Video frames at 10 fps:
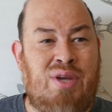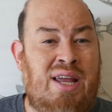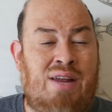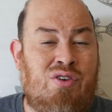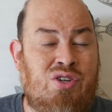you
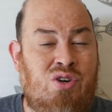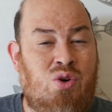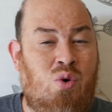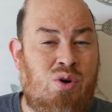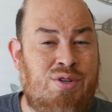can't ever
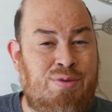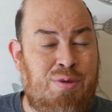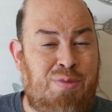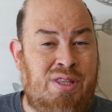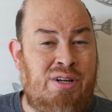turn corners so
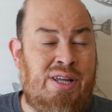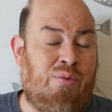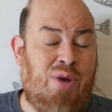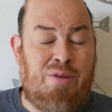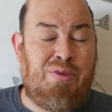something to be there.
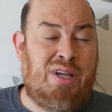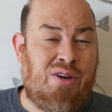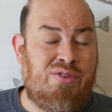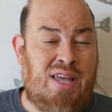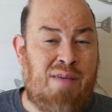Yeah, random
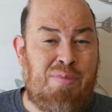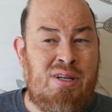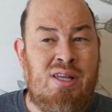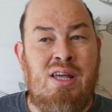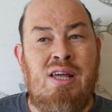encounters
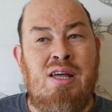happen.